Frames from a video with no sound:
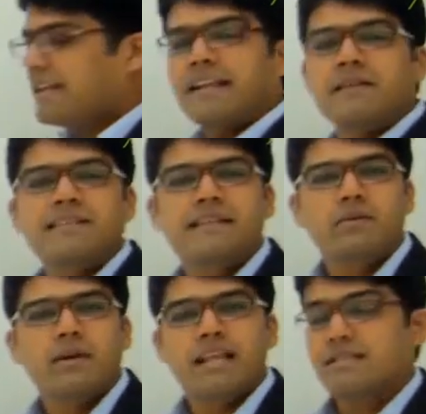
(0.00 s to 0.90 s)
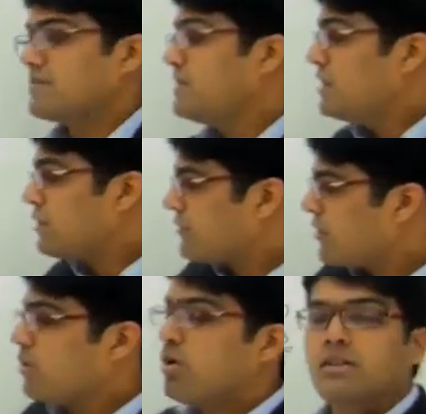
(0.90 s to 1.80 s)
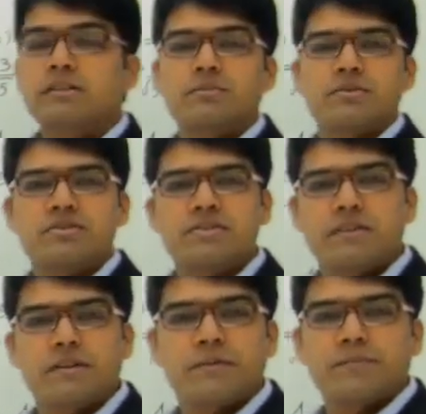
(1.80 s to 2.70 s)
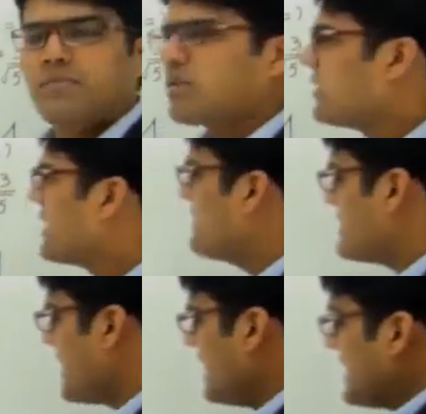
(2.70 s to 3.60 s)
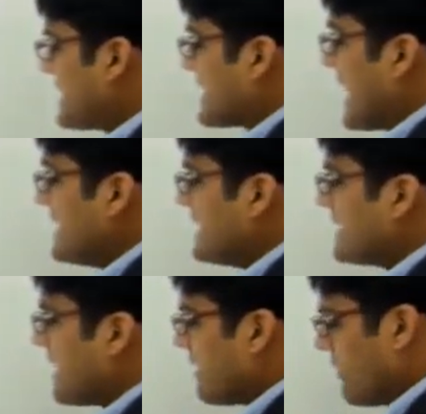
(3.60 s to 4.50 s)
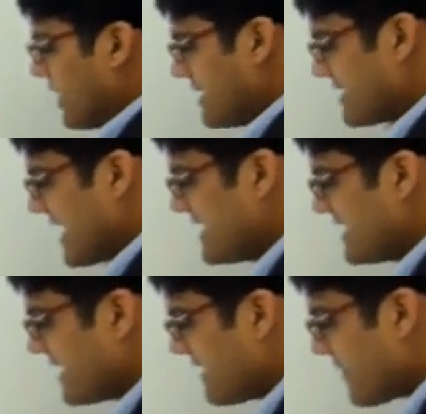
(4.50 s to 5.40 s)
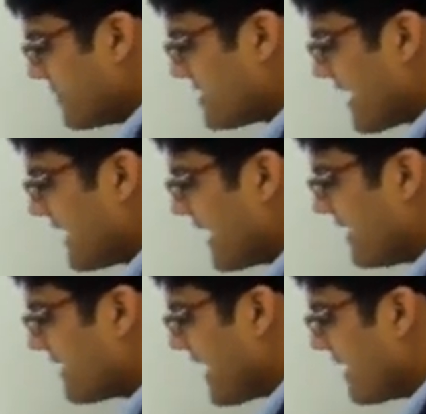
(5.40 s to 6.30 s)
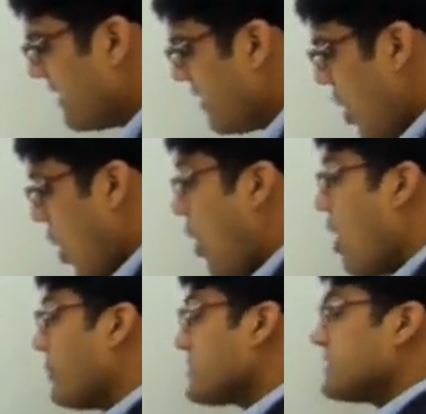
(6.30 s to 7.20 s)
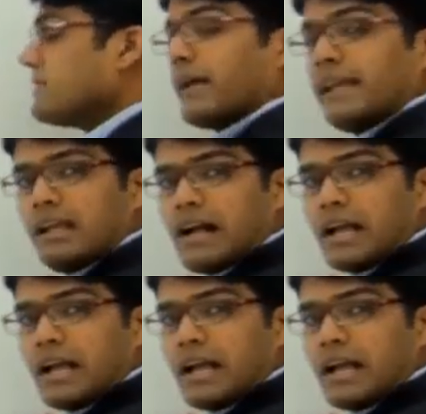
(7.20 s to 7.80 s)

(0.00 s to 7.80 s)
and arrive at the required answer. We need not follow all this procedure here. What can we say? Sine theta. What is sine theta from this right angle triangle? Opposite by